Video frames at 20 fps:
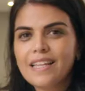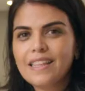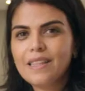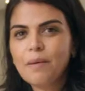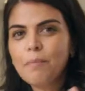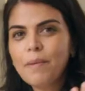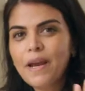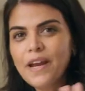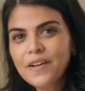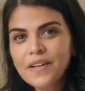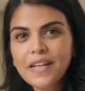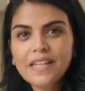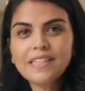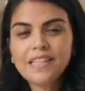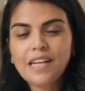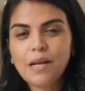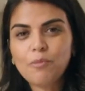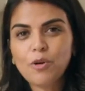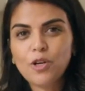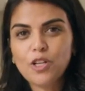The marinade
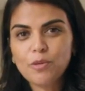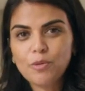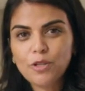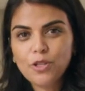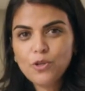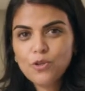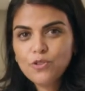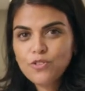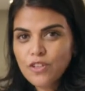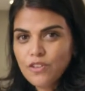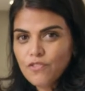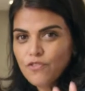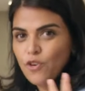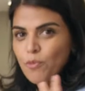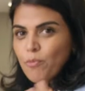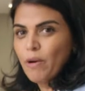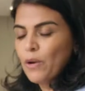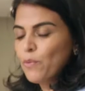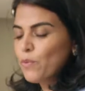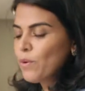that I'm going to be using for
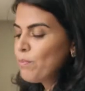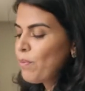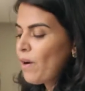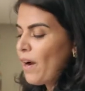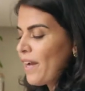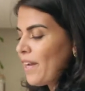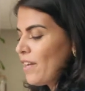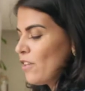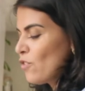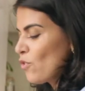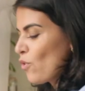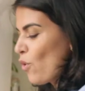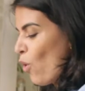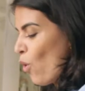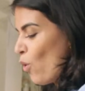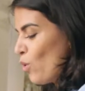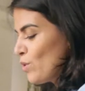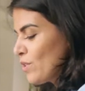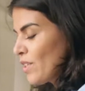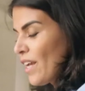my ribeye is
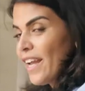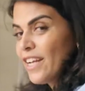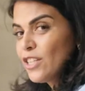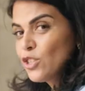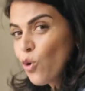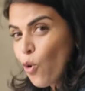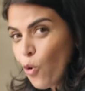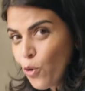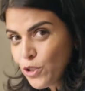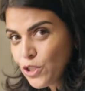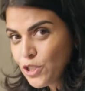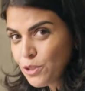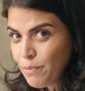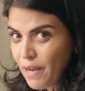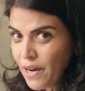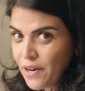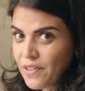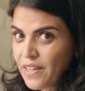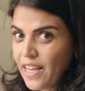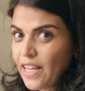called a torch
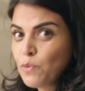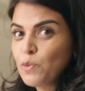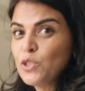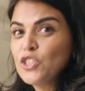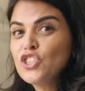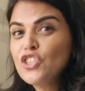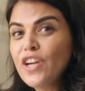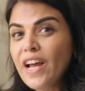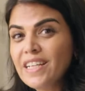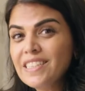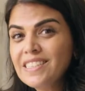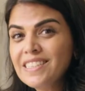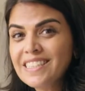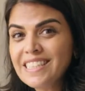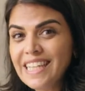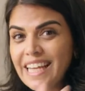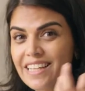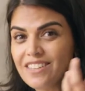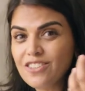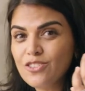marinade, which
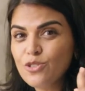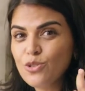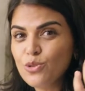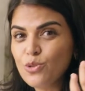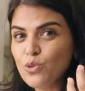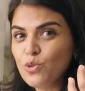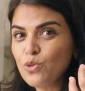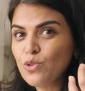translates to